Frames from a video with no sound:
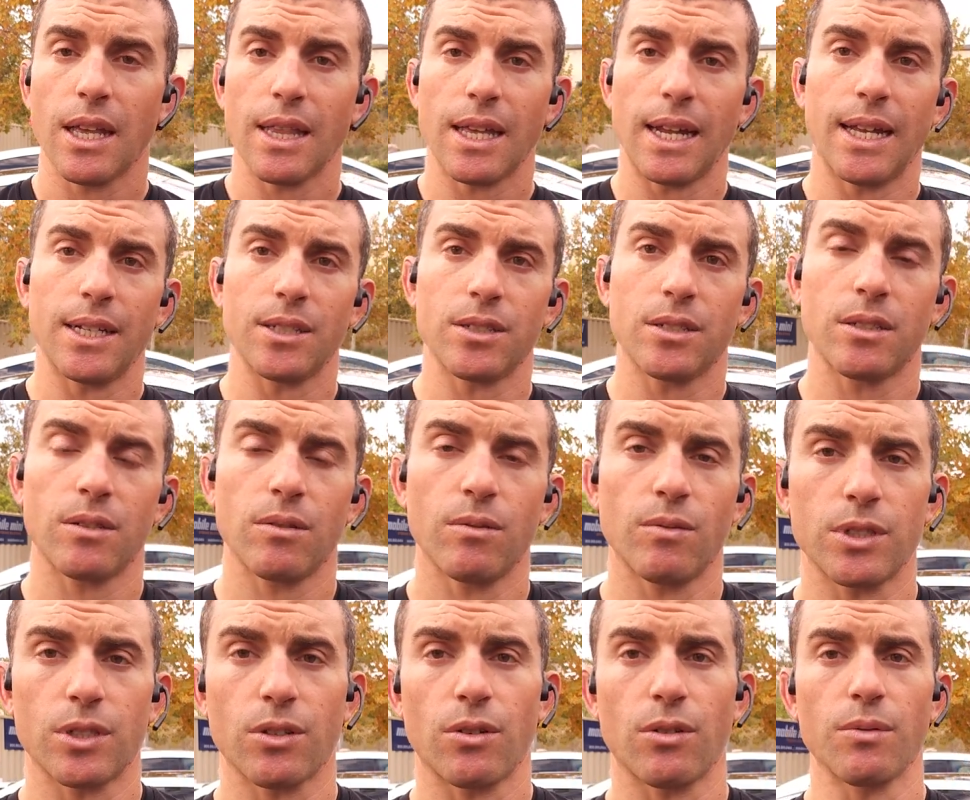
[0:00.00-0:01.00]
that has
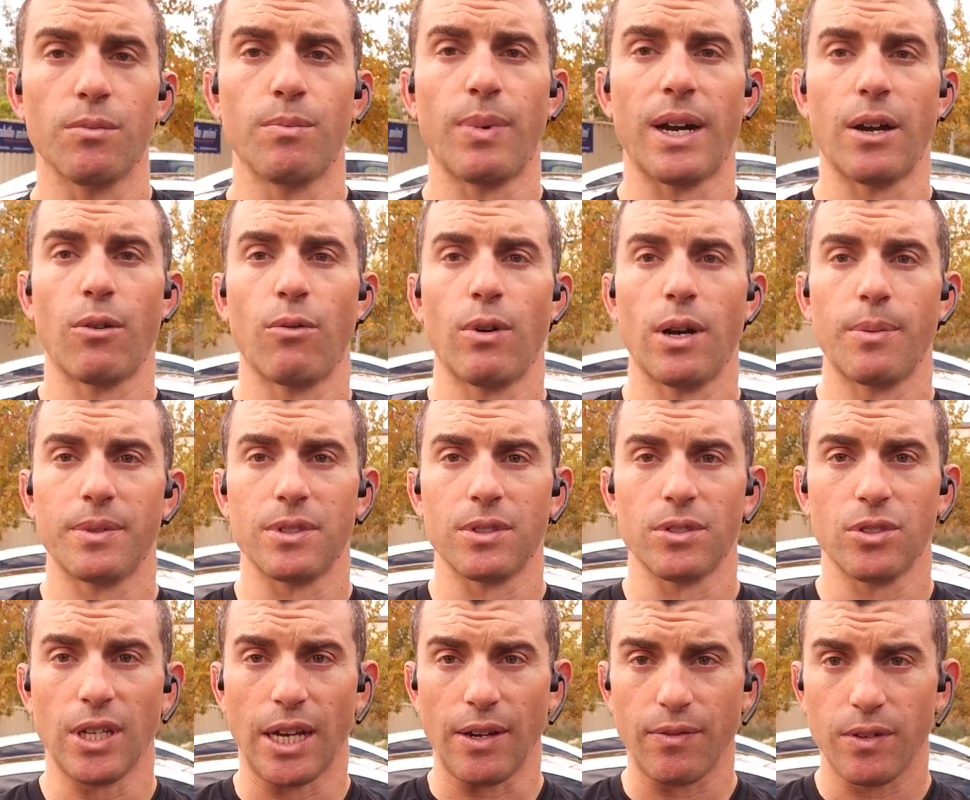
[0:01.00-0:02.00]
what's called bioweapon
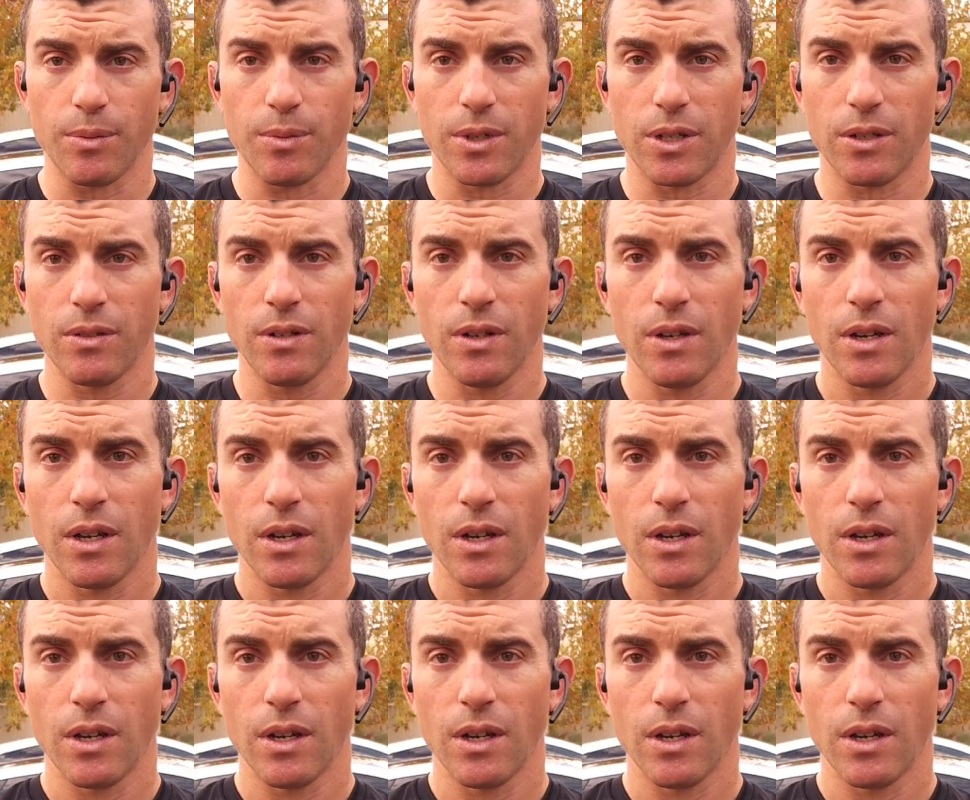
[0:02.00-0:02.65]
safety mode,